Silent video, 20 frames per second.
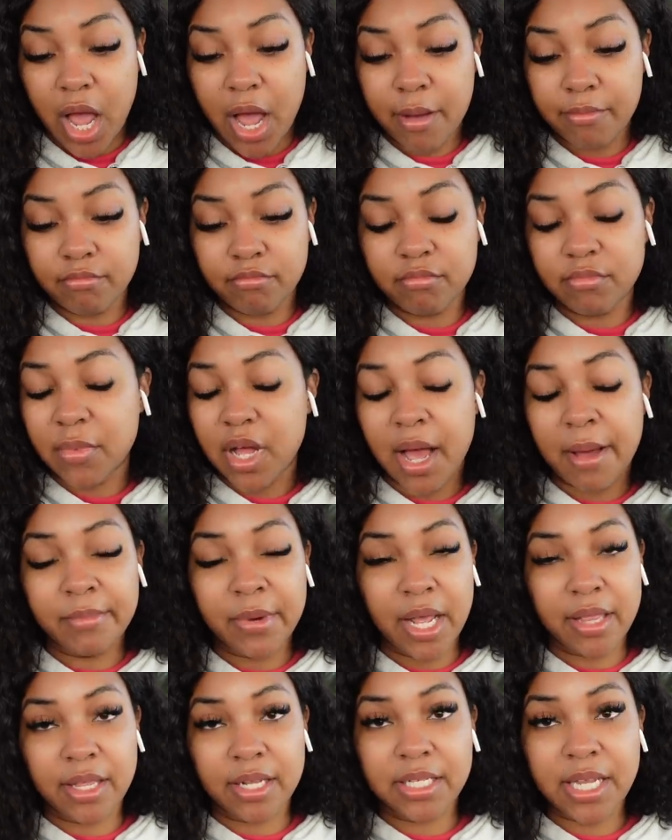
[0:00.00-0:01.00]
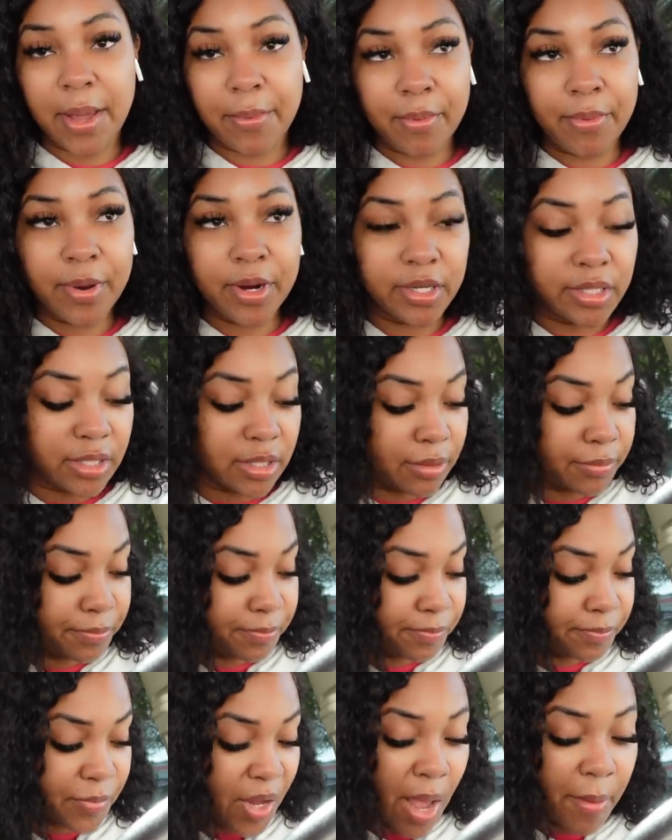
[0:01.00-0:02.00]
I'm, I'm not that type of person.
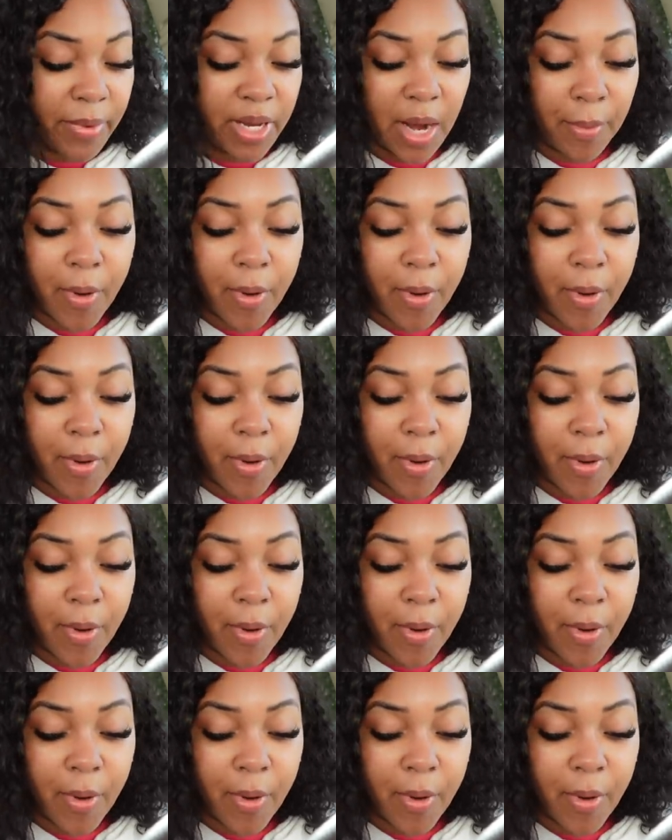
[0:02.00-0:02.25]
I mean,